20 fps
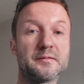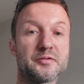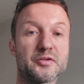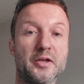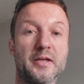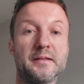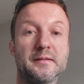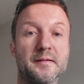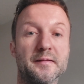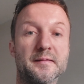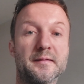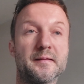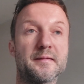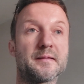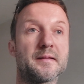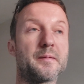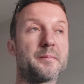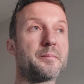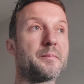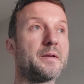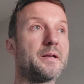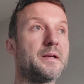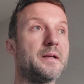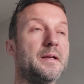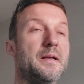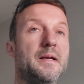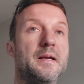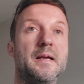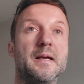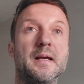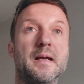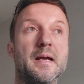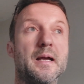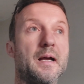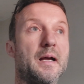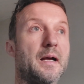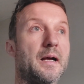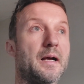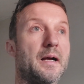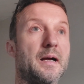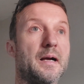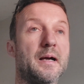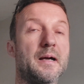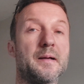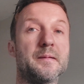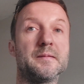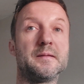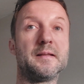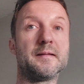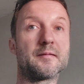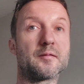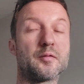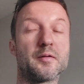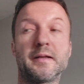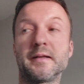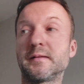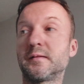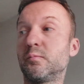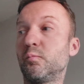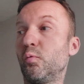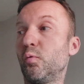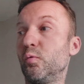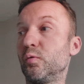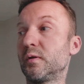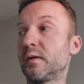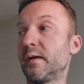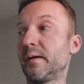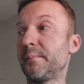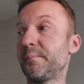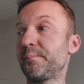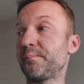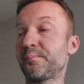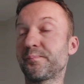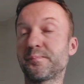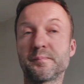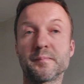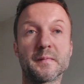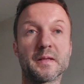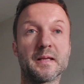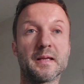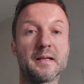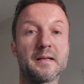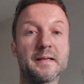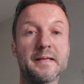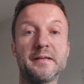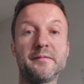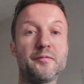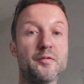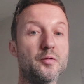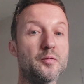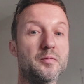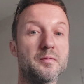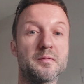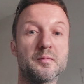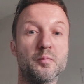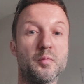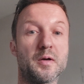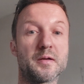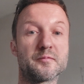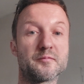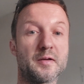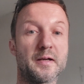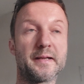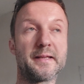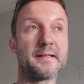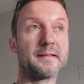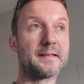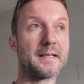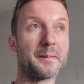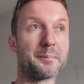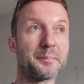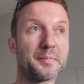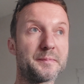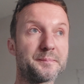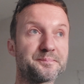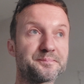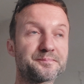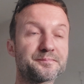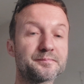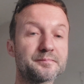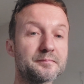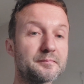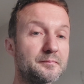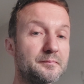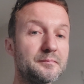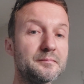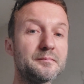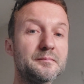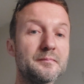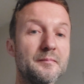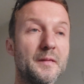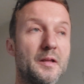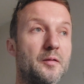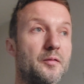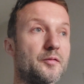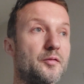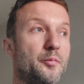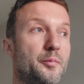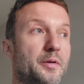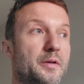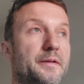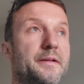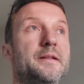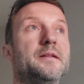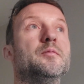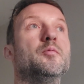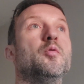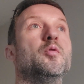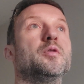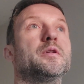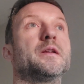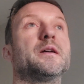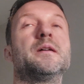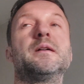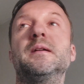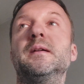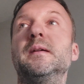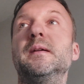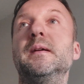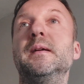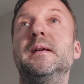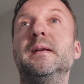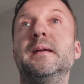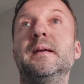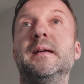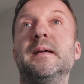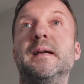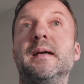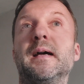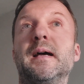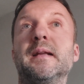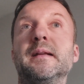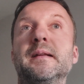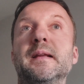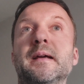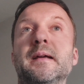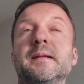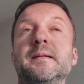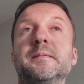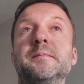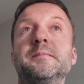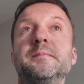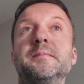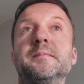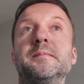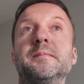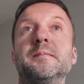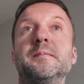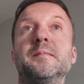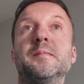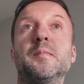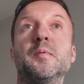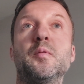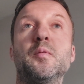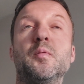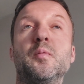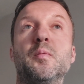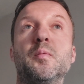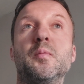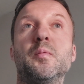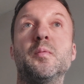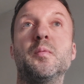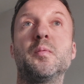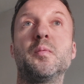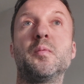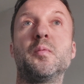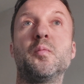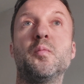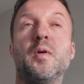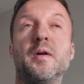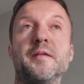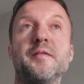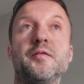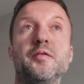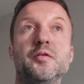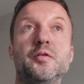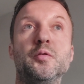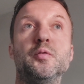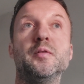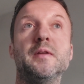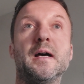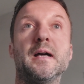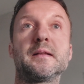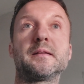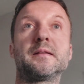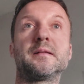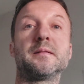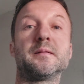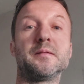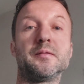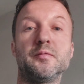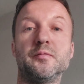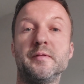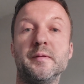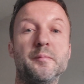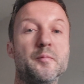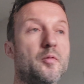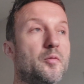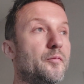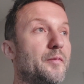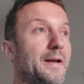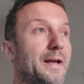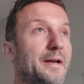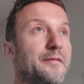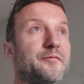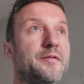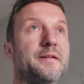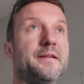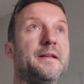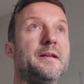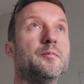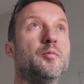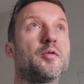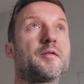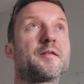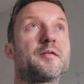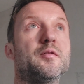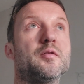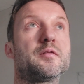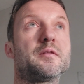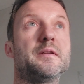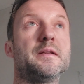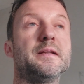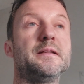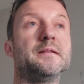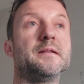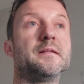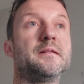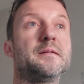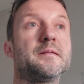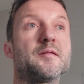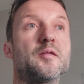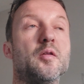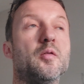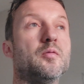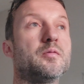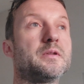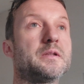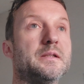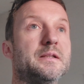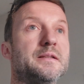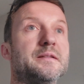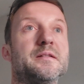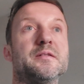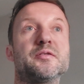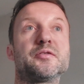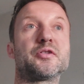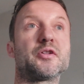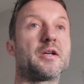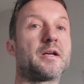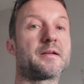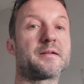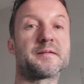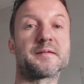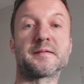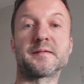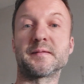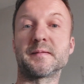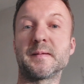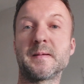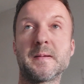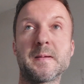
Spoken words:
drain the system, disconnect water, and leave you one running tap, because you will need the water. And then once you do that, you remove everything what's not needed. So curtain tracks,